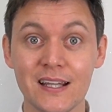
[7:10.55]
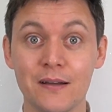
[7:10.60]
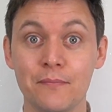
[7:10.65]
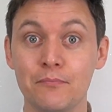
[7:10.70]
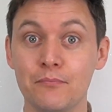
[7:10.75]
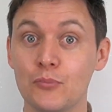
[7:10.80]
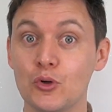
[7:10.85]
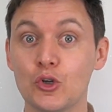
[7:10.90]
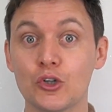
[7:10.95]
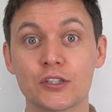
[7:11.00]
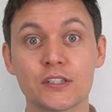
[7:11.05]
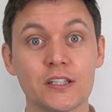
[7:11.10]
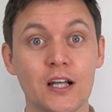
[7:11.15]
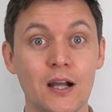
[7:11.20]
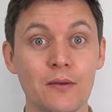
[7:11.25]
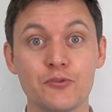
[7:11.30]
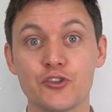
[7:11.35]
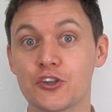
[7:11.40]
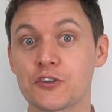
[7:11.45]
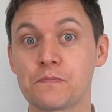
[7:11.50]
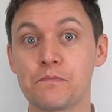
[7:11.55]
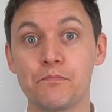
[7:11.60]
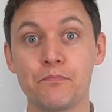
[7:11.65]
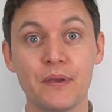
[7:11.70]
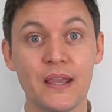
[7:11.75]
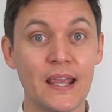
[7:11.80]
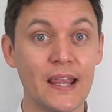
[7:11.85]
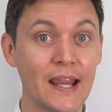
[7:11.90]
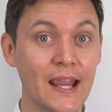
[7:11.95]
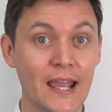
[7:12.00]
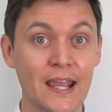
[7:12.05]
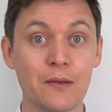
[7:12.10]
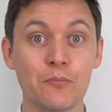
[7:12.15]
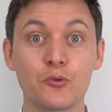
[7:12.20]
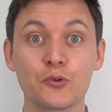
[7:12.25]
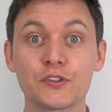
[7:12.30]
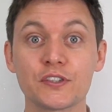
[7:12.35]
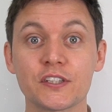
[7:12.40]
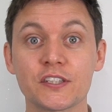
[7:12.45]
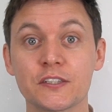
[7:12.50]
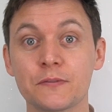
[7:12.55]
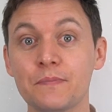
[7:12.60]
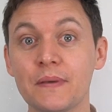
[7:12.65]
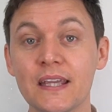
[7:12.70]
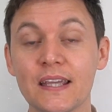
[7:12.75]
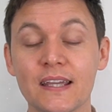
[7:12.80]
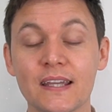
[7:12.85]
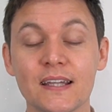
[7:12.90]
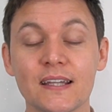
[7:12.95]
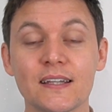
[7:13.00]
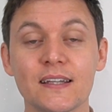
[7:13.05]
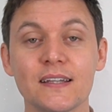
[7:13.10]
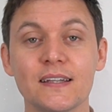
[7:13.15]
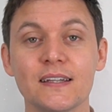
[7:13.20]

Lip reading: and more time just being able to speak.